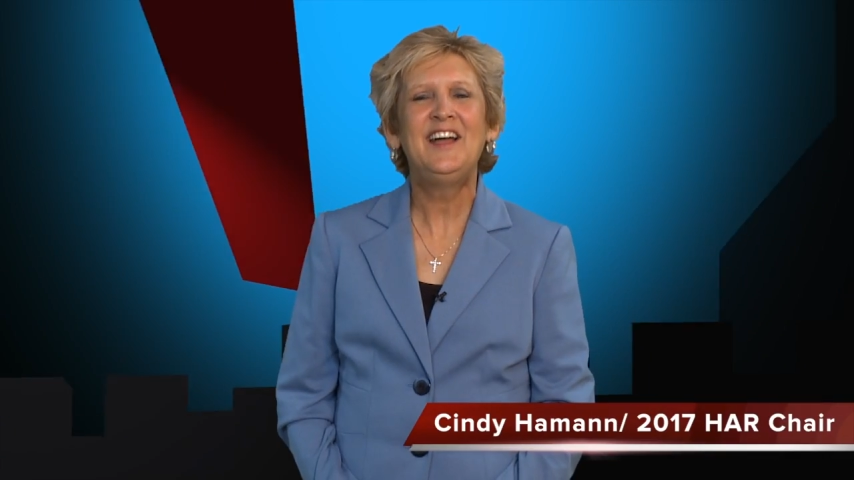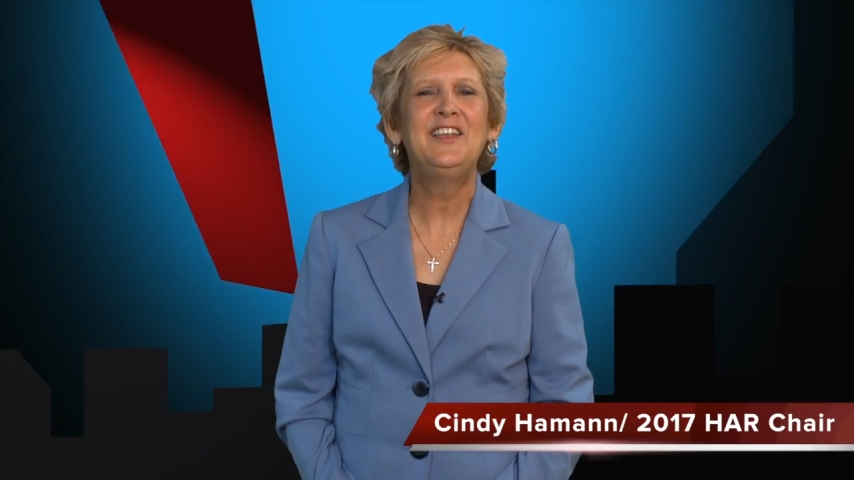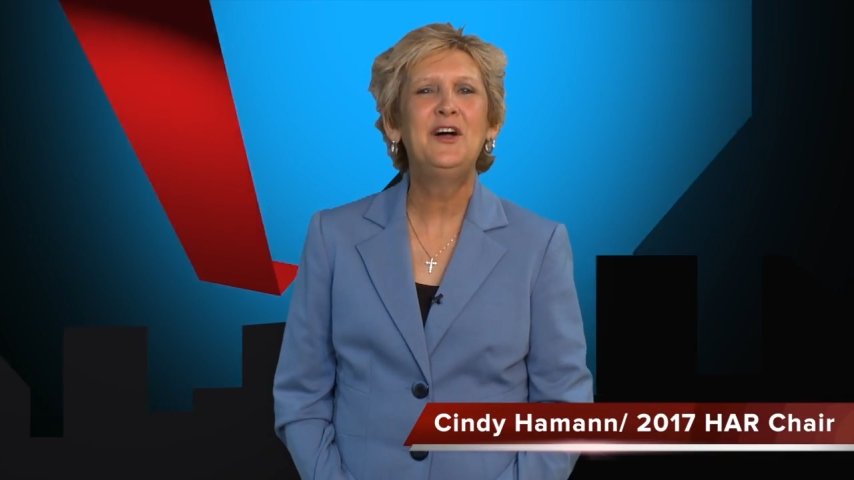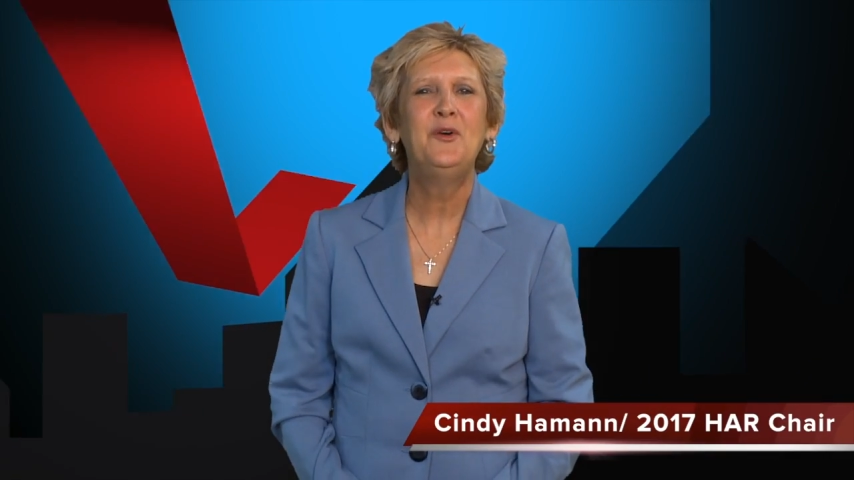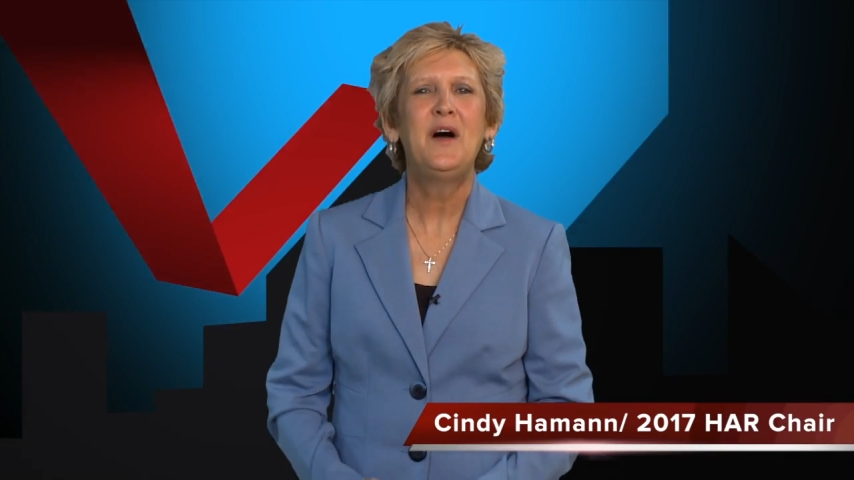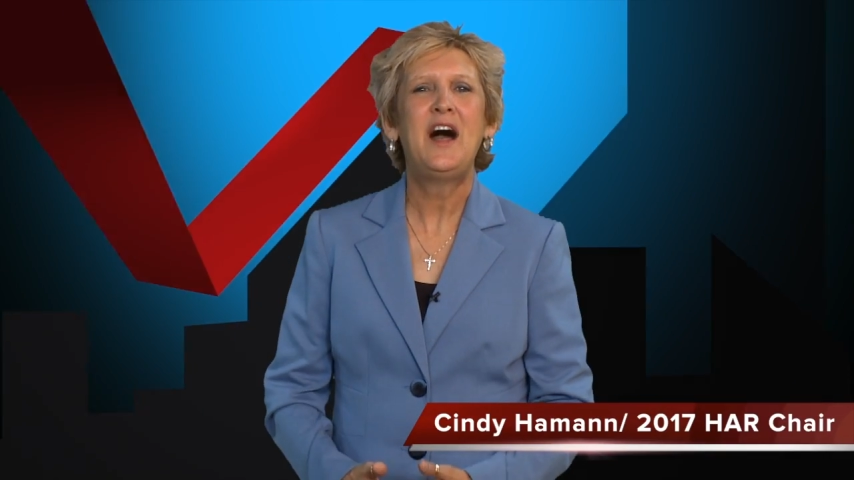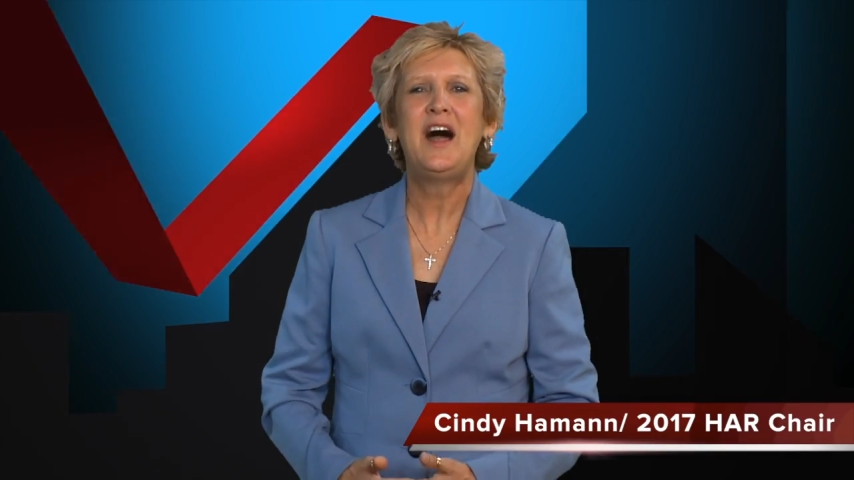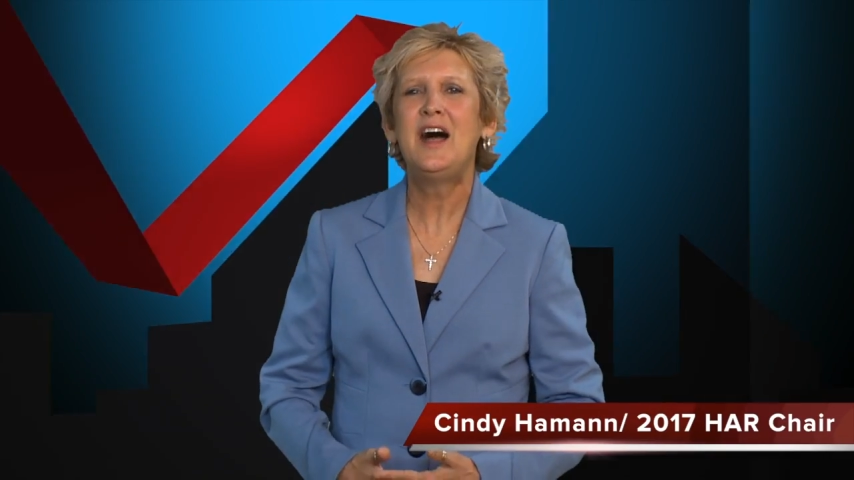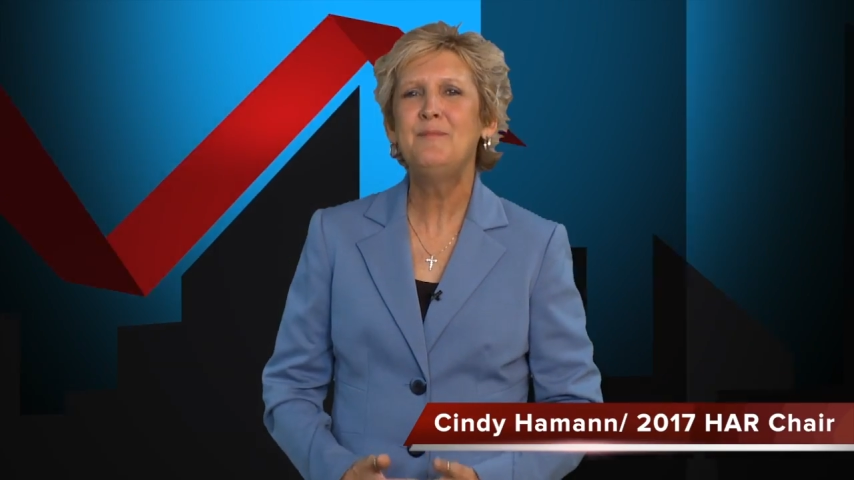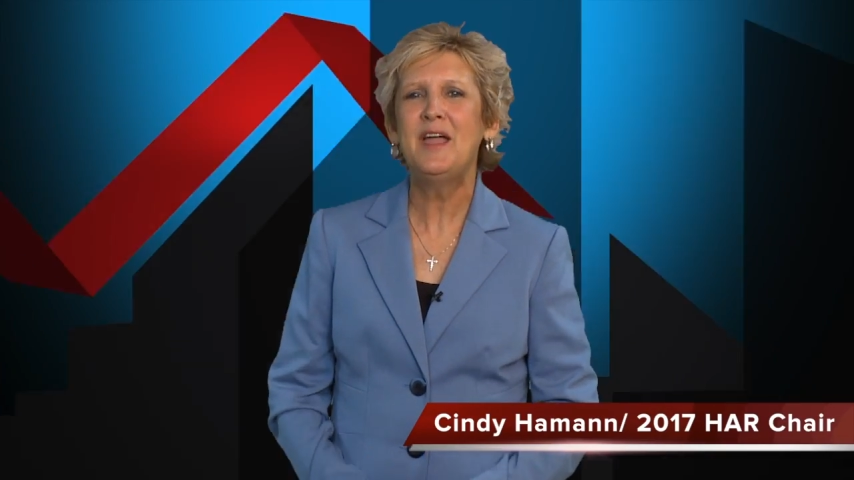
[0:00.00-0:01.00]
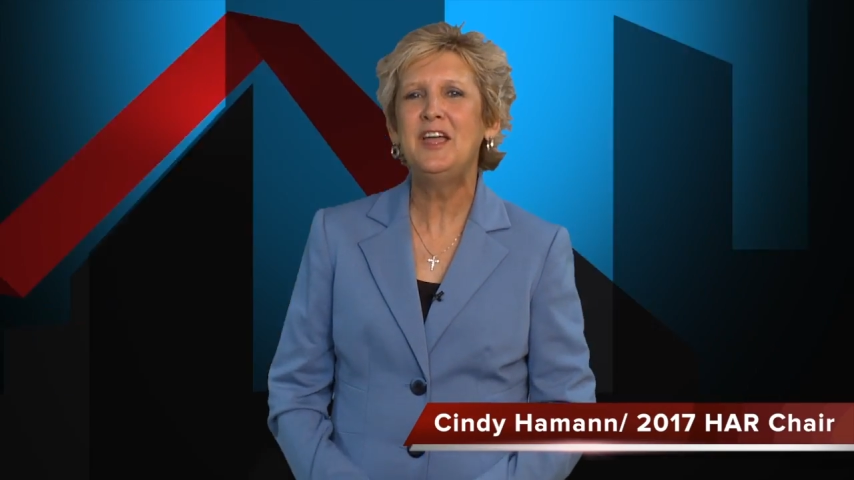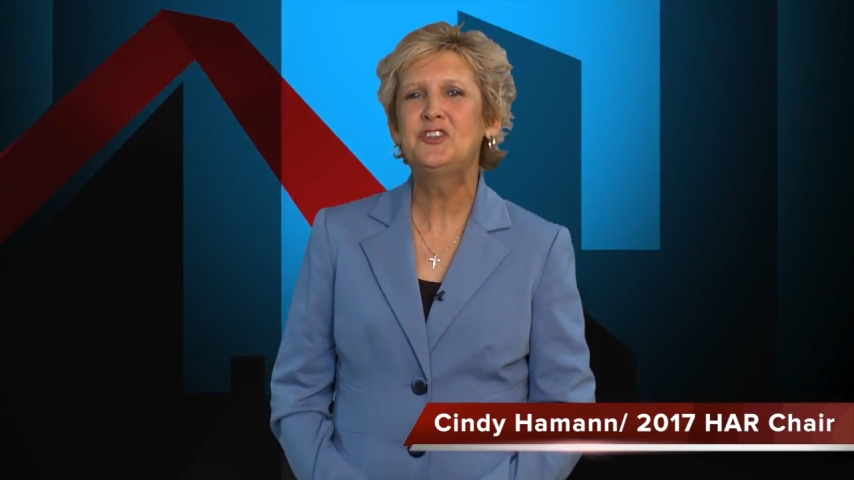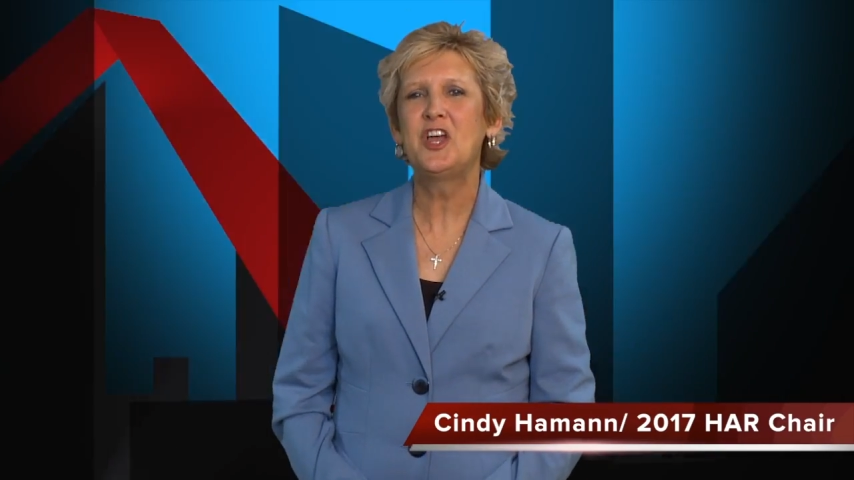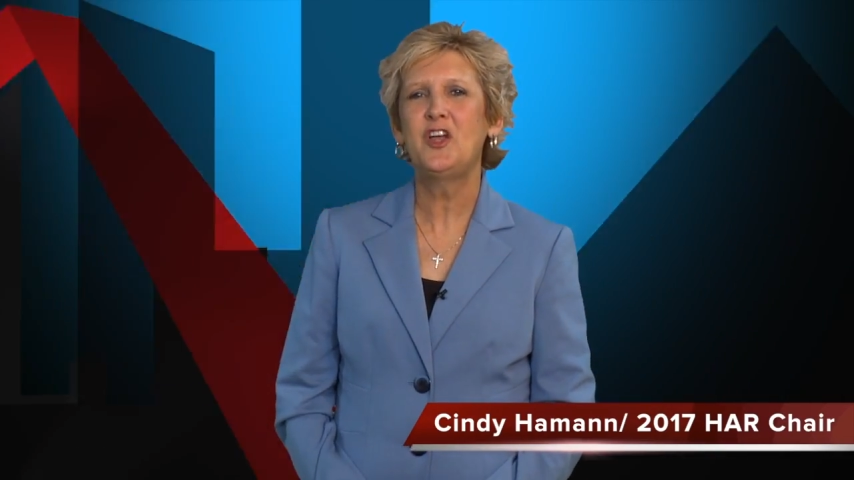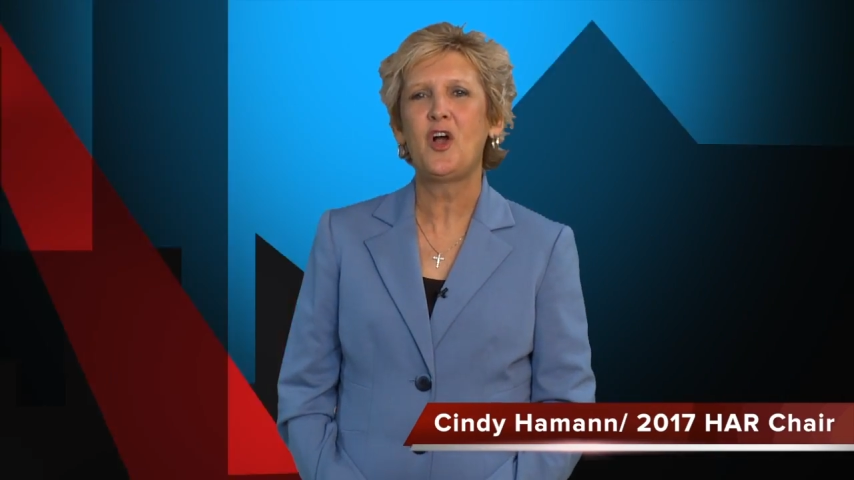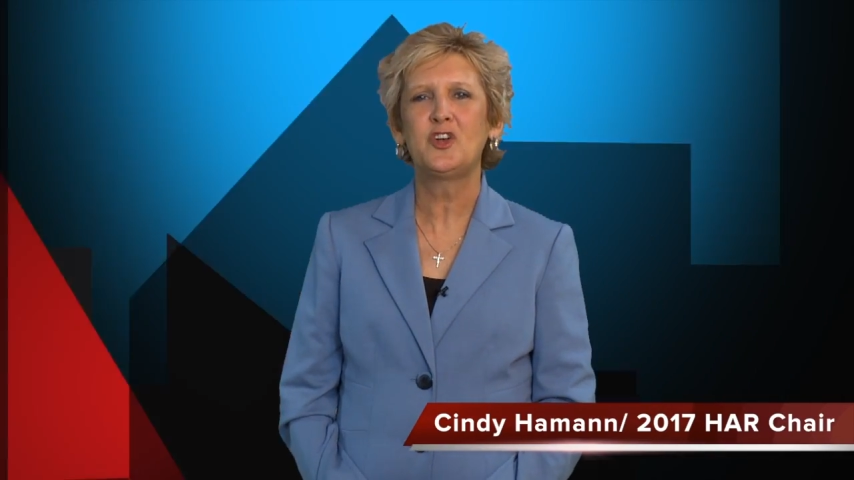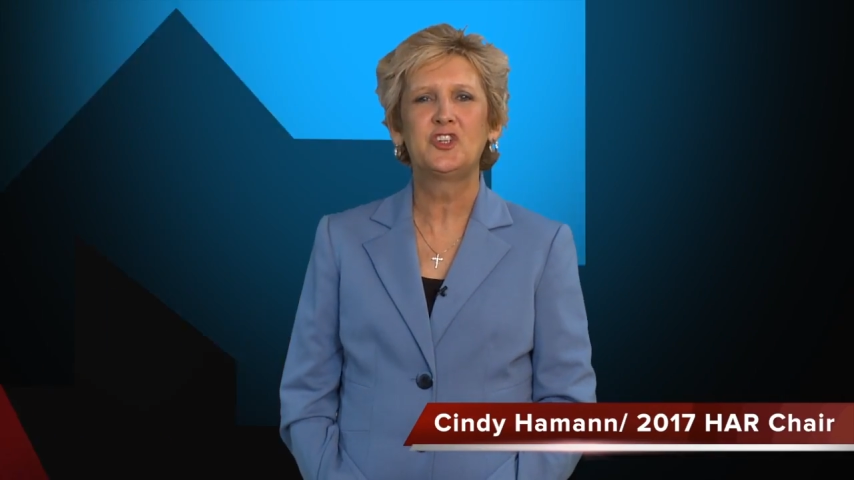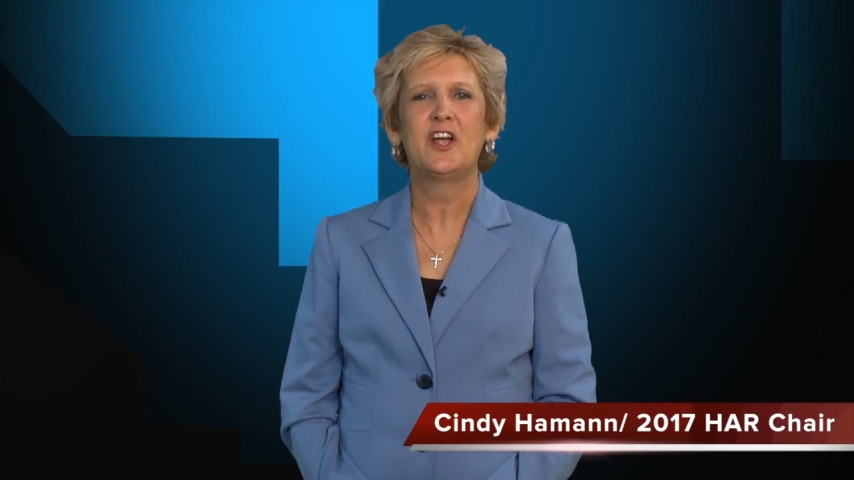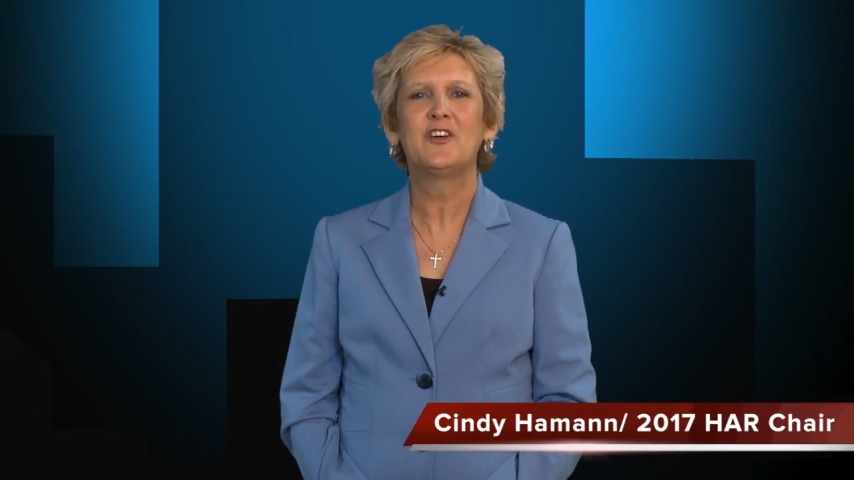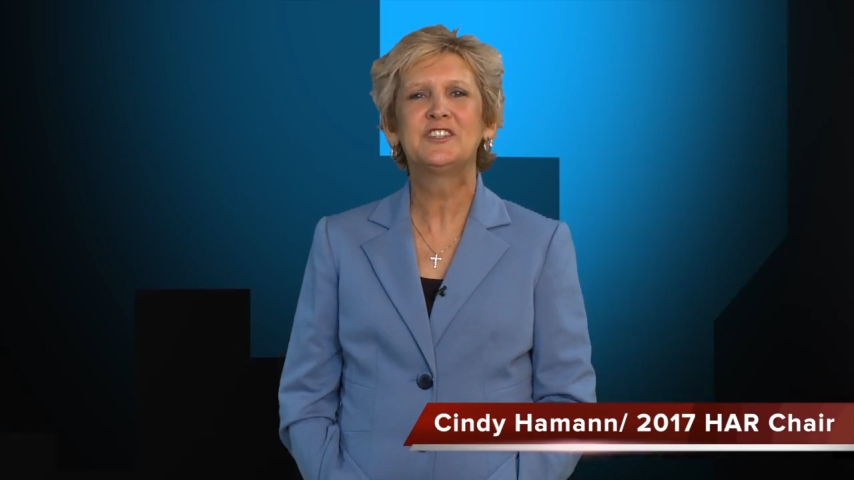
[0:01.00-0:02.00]
Hello, I'm HAR
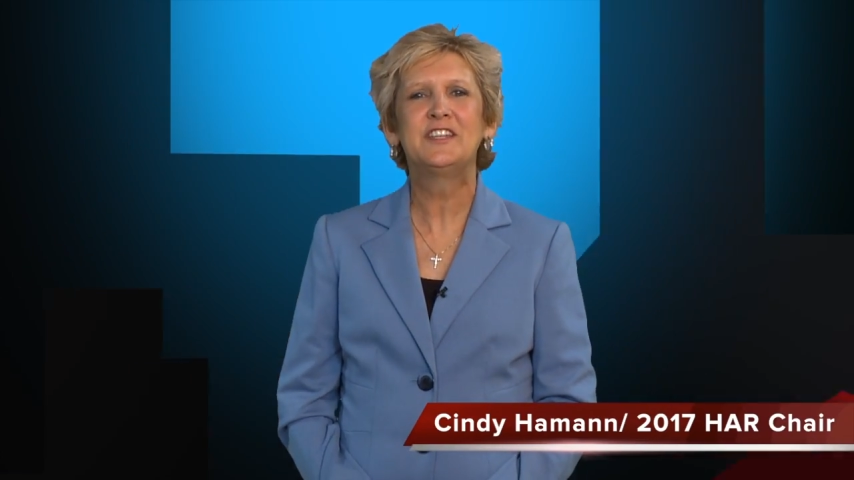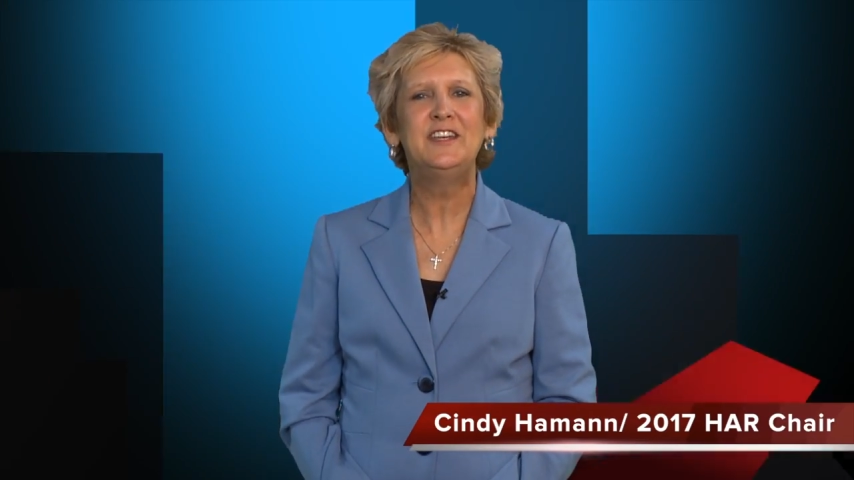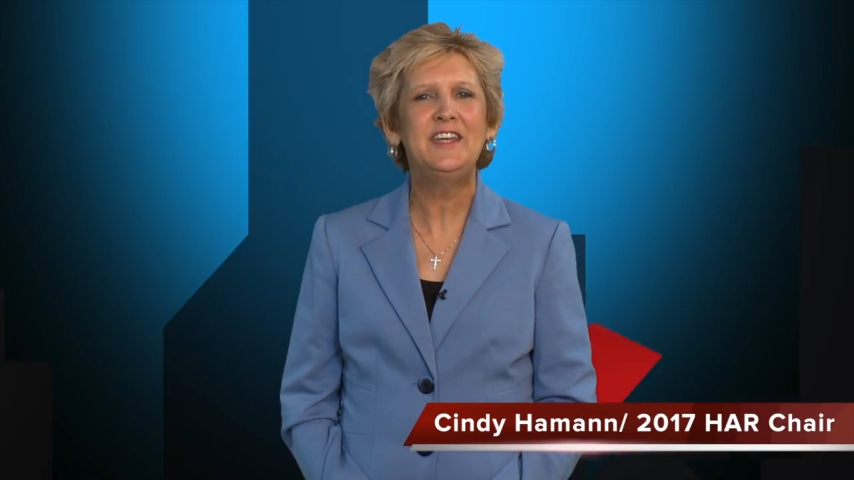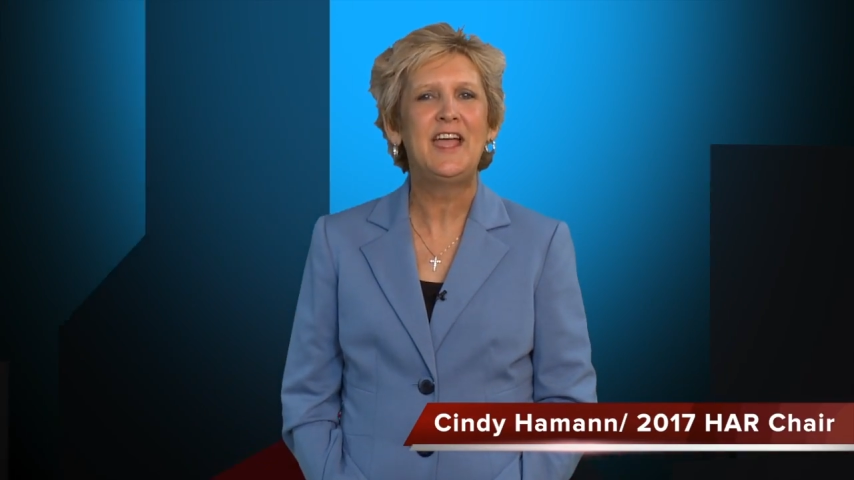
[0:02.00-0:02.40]
Chair Cindy